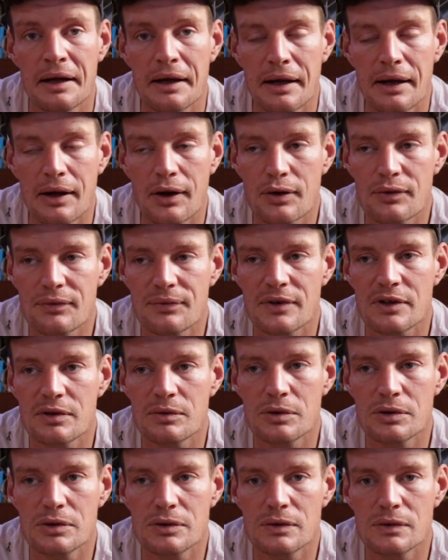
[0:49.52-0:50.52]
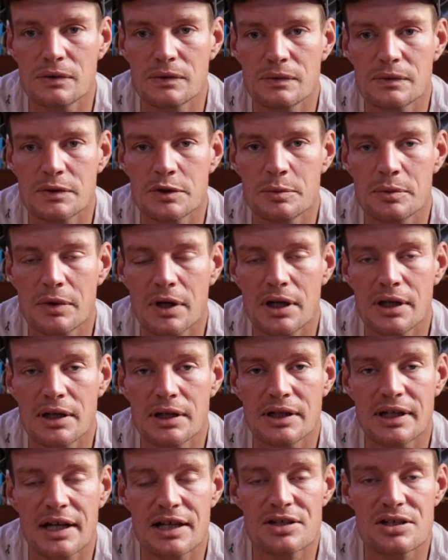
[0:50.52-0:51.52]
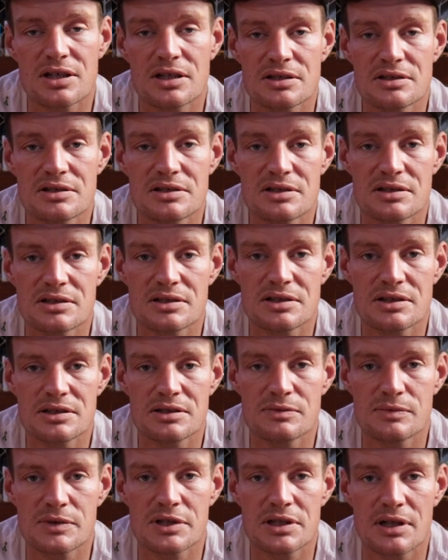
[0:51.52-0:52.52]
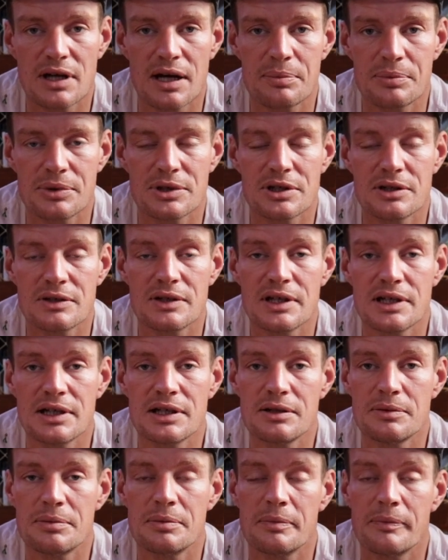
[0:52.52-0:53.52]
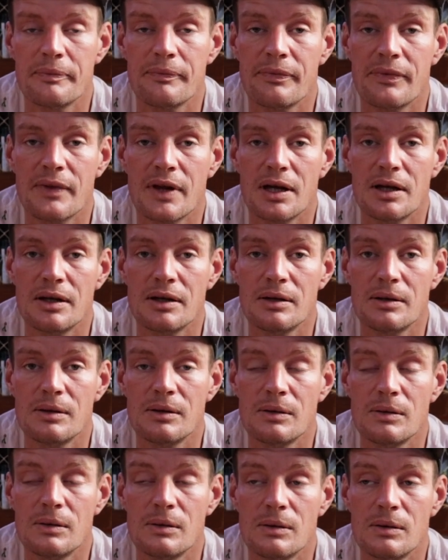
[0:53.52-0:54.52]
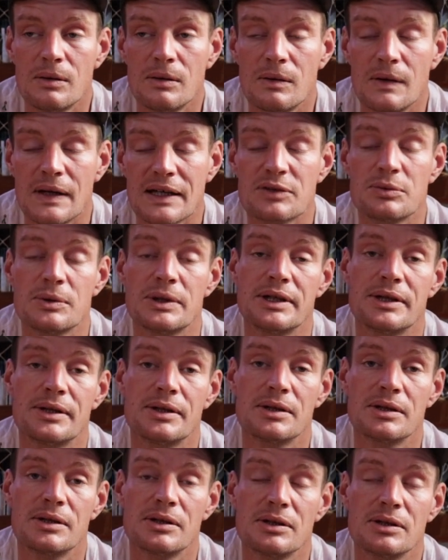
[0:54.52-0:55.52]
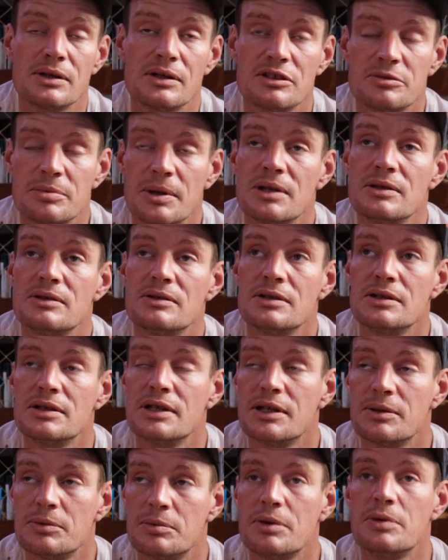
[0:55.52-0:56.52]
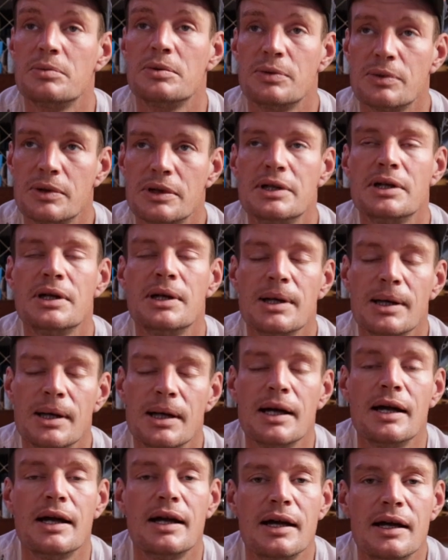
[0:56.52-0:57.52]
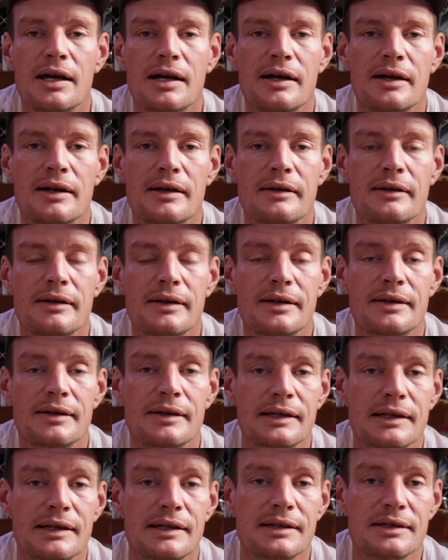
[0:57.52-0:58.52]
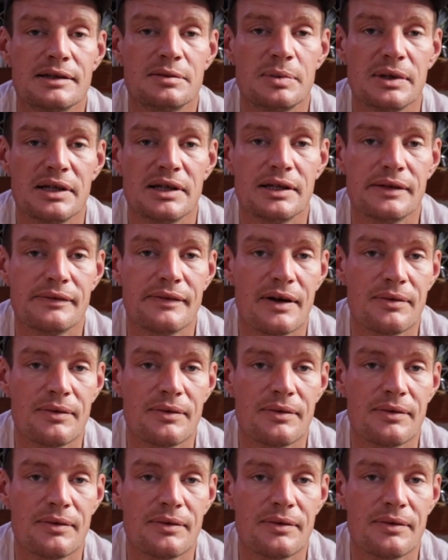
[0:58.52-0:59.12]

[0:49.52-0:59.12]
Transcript: Hopefully, we'll uh, get a chance to wish you a happy New Year uh, next week, I suppose. Yeah, we probably would. And uh, yeah, that's about it.